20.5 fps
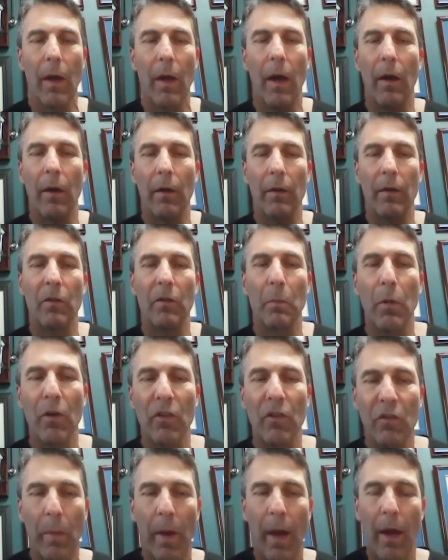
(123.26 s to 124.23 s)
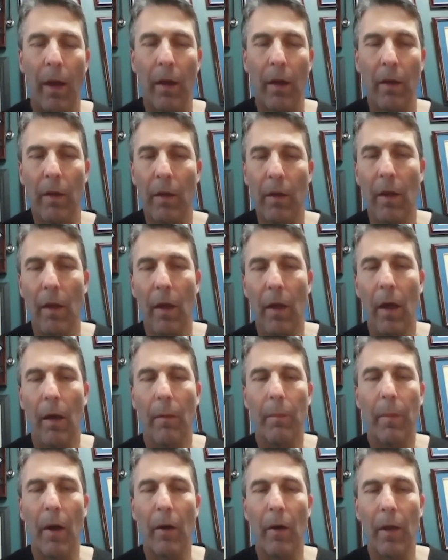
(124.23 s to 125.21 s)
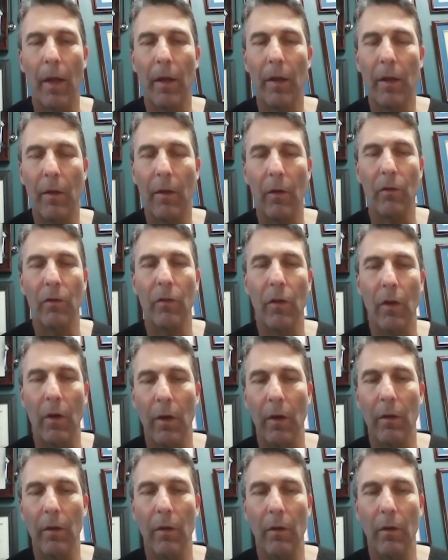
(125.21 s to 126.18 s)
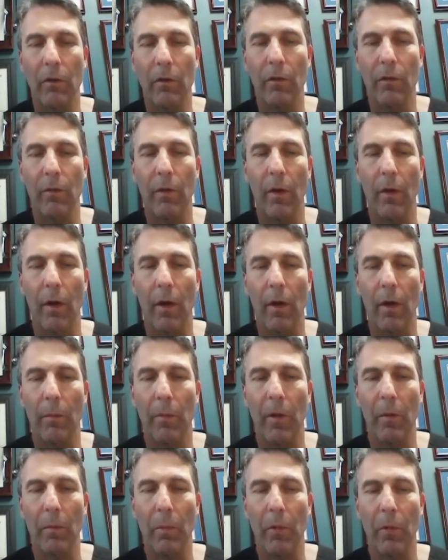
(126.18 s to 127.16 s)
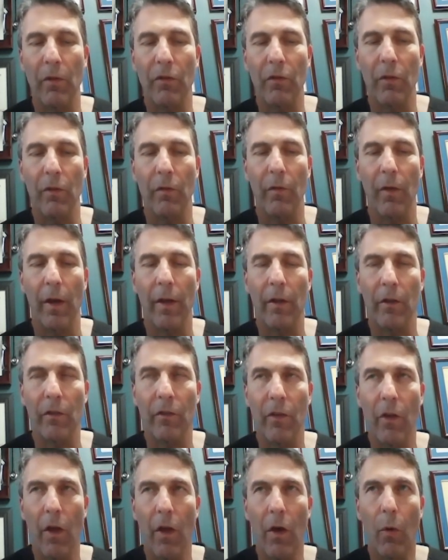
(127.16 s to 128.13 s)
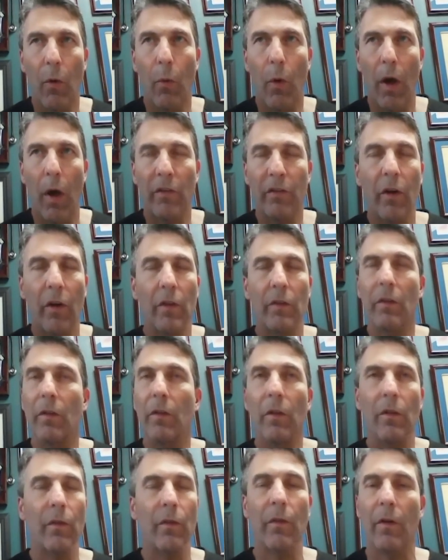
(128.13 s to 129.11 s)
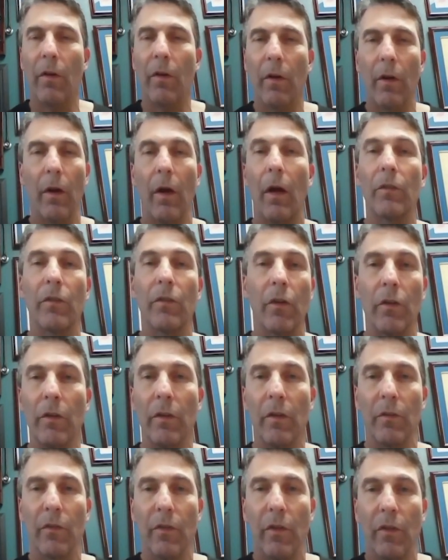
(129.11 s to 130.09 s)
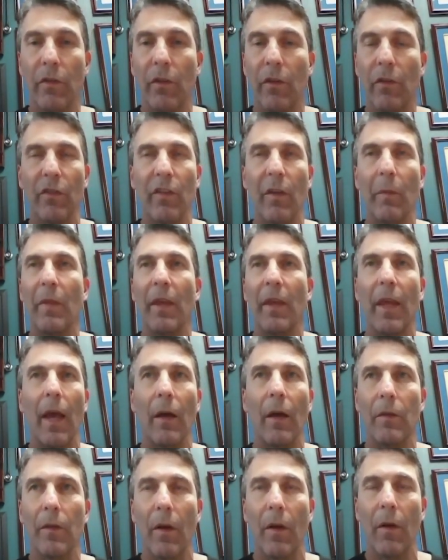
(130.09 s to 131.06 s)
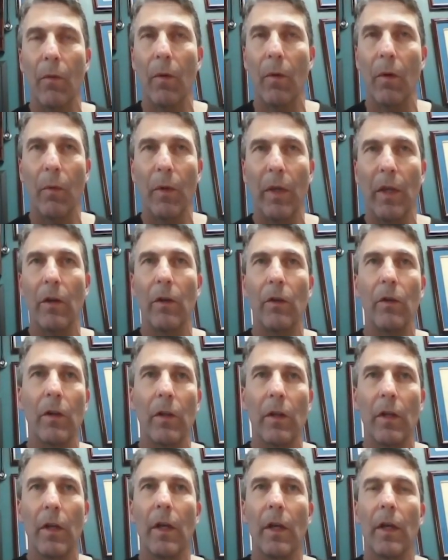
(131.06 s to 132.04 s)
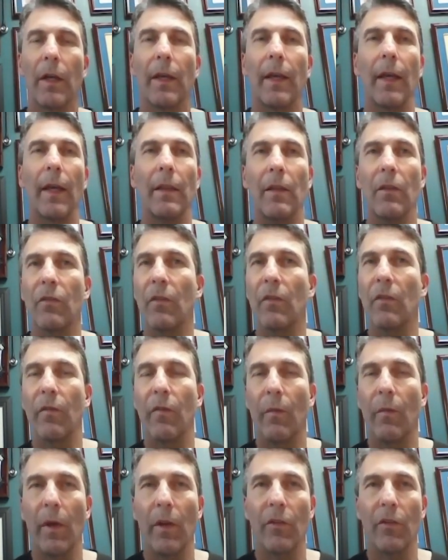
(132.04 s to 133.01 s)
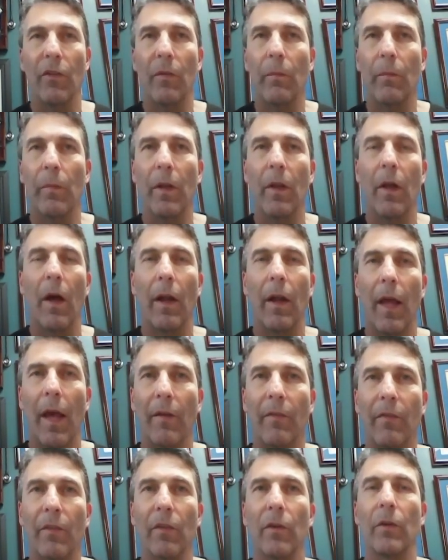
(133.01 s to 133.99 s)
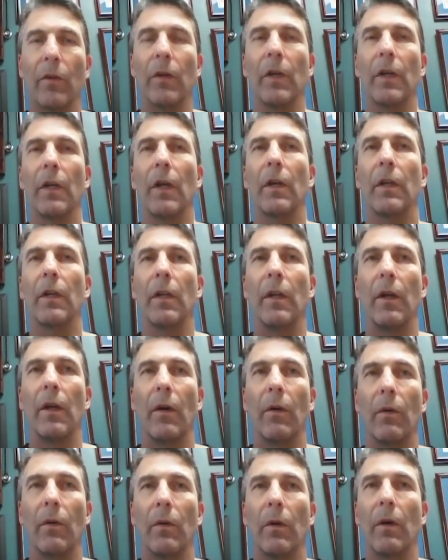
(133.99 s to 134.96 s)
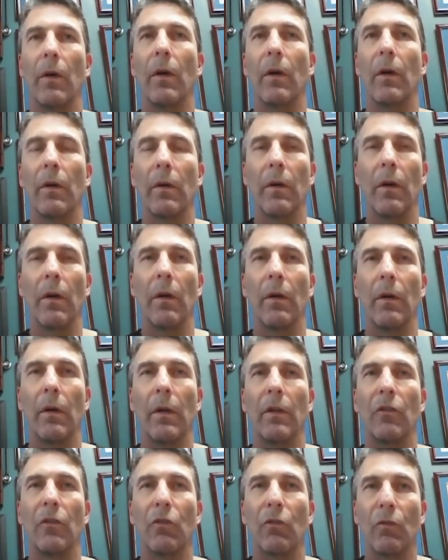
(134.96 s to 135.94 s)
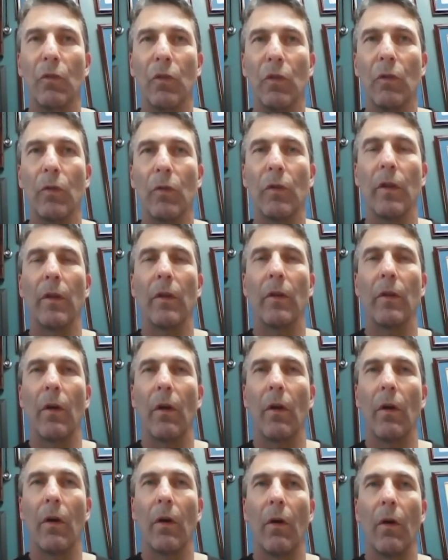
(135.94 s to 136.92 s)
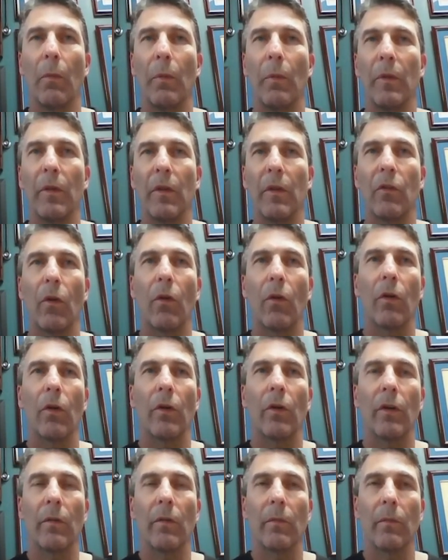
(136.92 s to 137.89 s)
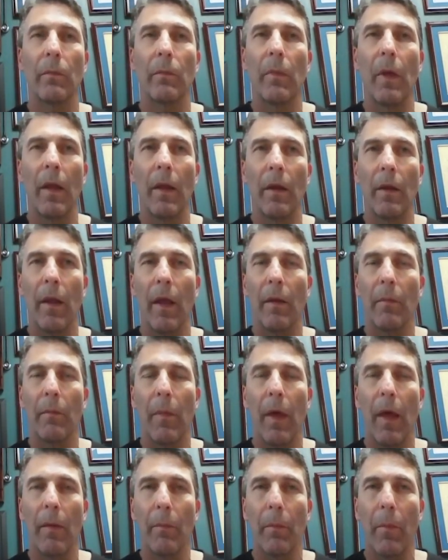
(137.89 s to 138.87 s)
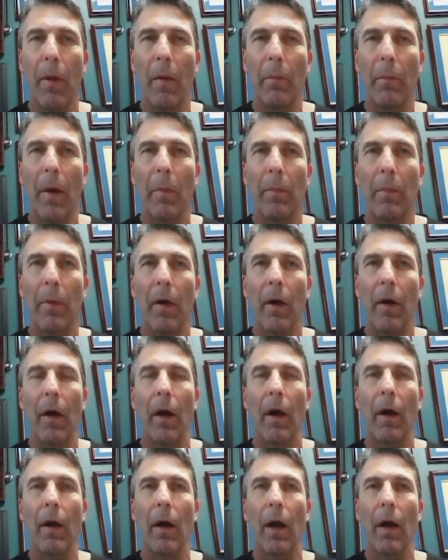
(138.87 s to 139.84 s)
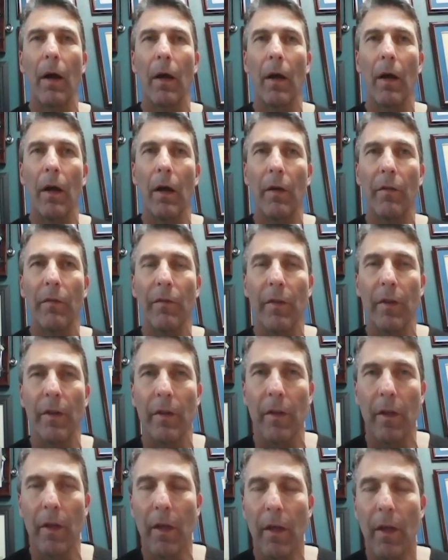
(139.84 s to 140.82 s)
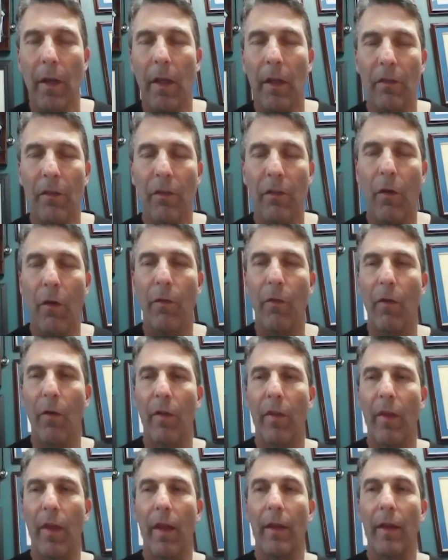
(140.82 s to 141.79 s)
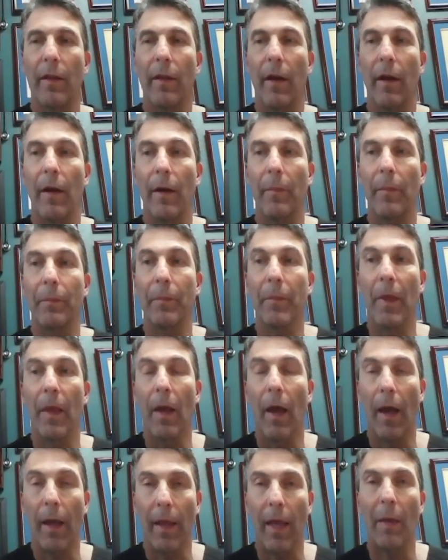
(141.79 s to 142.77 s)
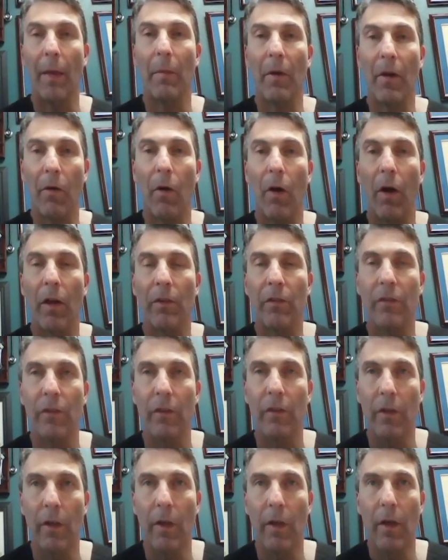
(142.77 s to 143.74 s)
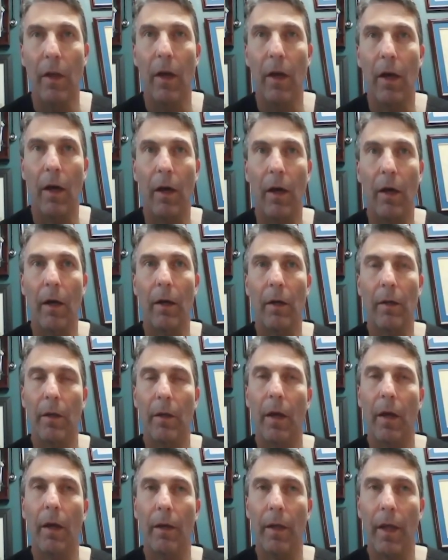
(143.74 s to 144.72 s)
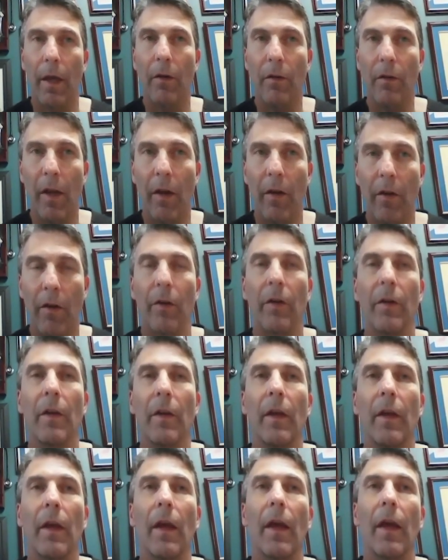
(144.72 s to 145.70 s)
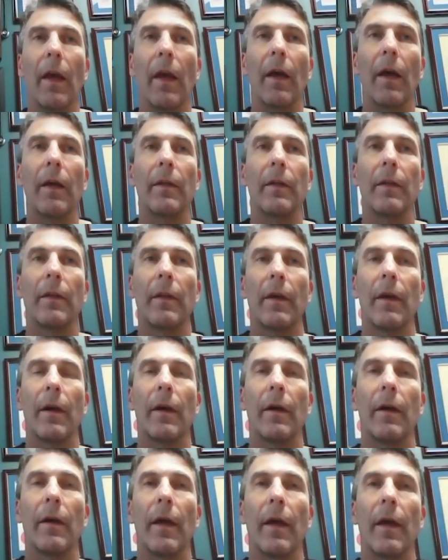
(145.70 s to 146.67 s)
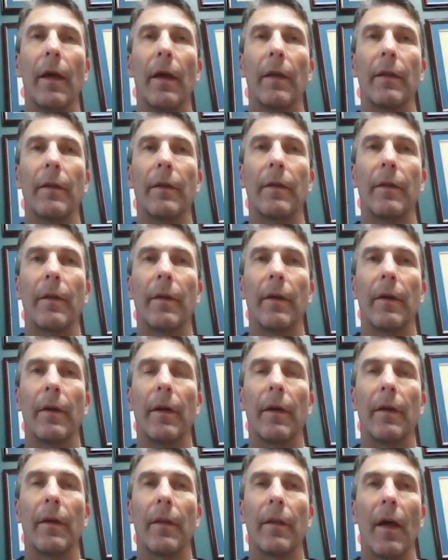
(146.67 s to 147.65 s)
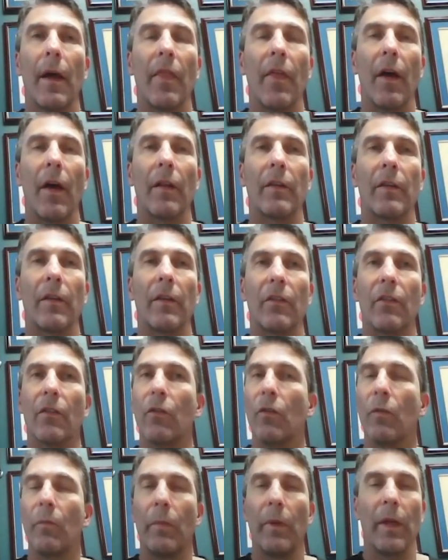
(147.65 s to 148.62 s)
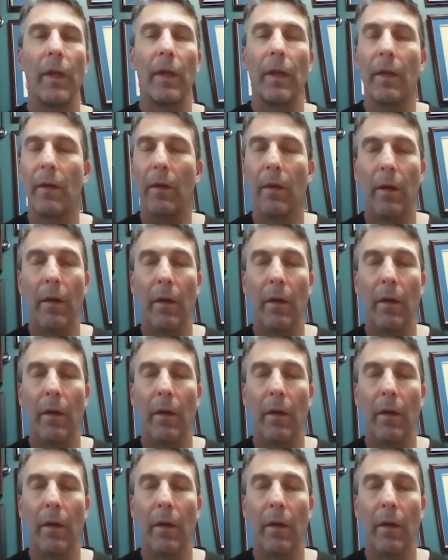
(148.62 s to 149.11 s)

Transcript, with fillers: uh, this pushback about getting those those blood pressure and vitals I started to look for alternatives. Is there something out there where we could get this information but not have to, you know, uh, uh, intrude and uh, open the door and, and, and, and pump up a, a, a, cuff and, and so forth? And um, I came across uh, a caretaker. And, uh, and uh, I, I, thought this could be